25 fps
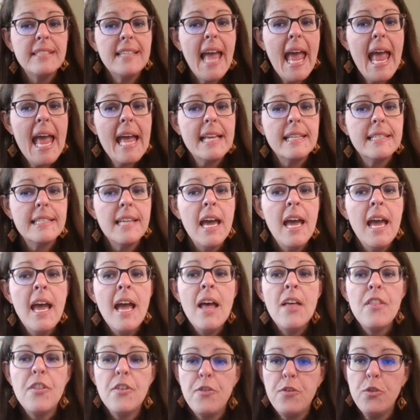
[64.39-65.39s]
the sand.
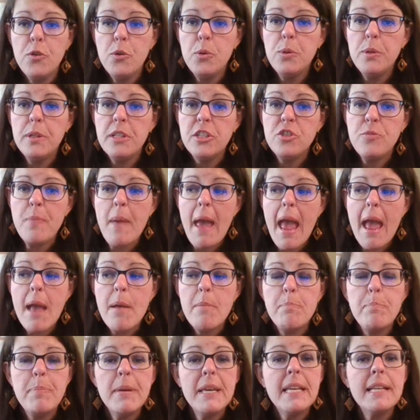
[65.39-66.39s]
The foolish
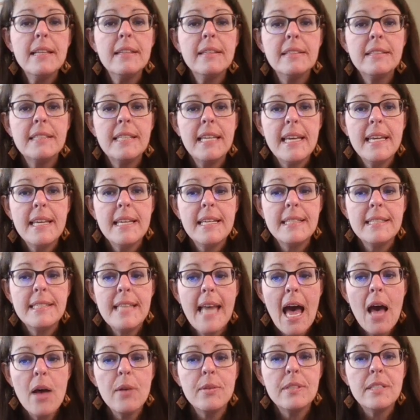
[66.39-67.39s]
man built his
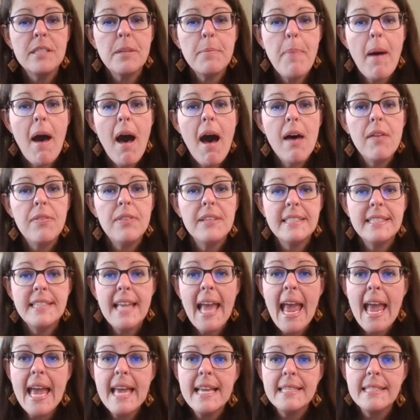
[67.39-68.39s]
house upon the
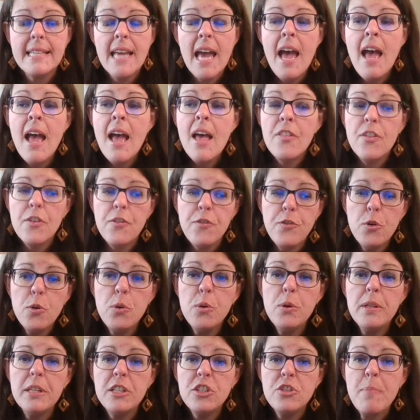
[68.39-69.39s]
sand. The
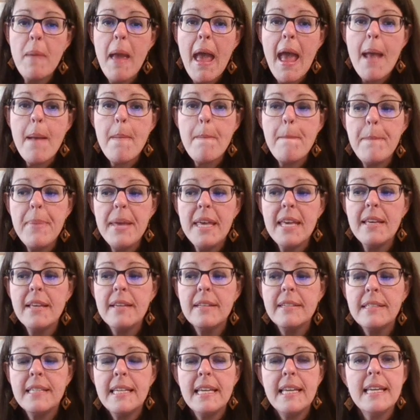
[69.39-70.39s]
foolish man
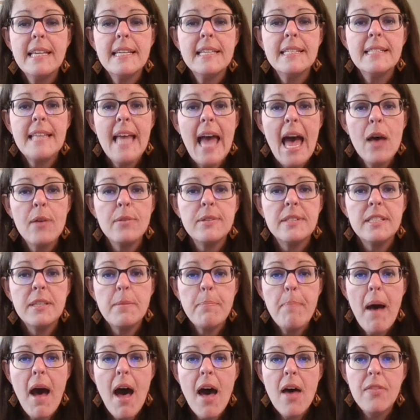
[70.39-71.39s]
built his house
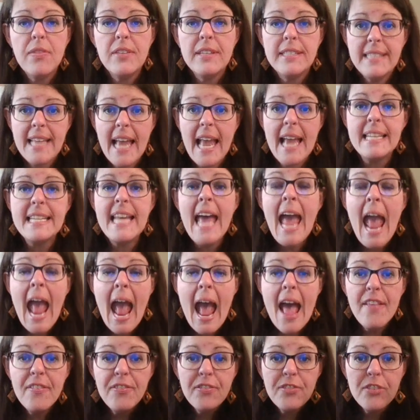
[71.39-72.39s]
upon the sand
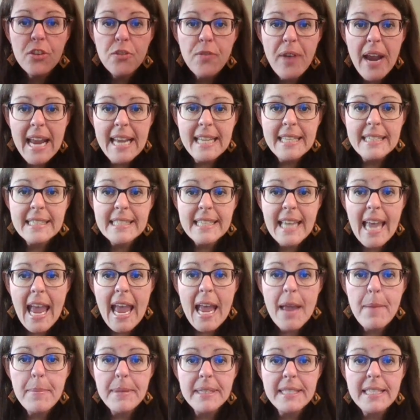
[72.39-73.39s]
and the rains
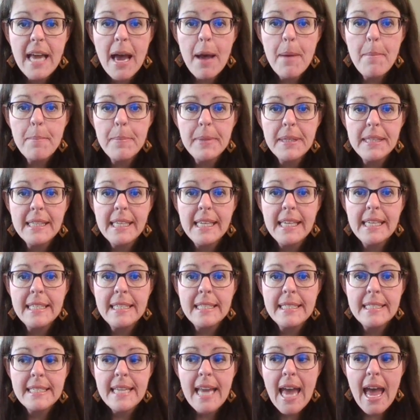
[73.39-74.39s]
came
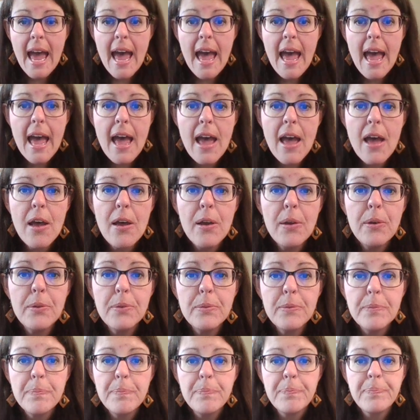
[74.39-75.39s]
a-tumbling
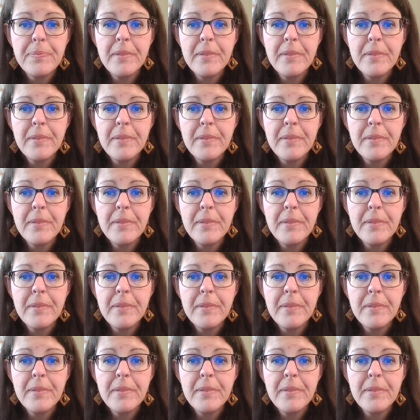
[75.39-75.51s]
down.